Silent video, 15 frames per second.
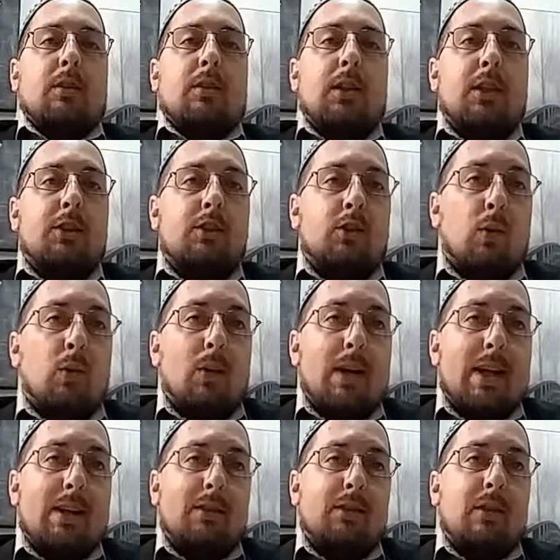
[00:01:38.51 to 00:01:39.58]
The
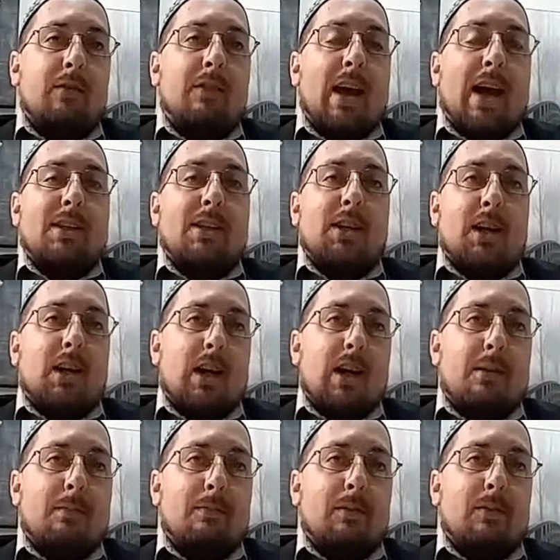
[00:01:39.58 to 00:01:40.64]
historians of that
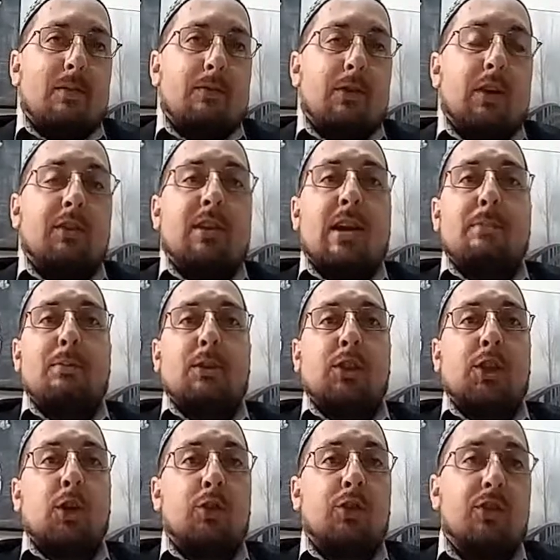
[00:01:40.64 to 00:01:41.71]
time, for example,
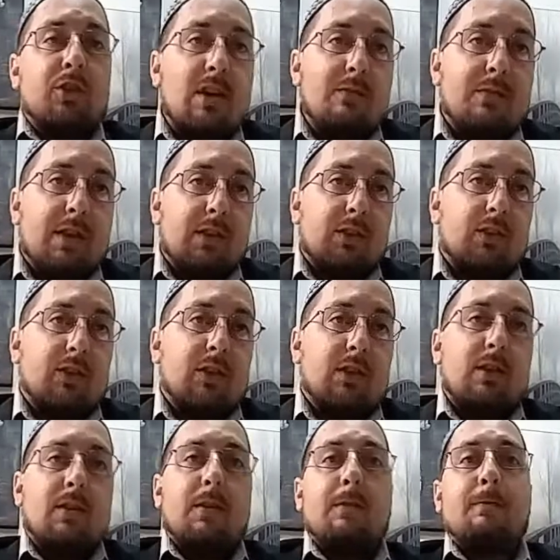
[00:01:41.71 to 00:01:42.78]
Josephus,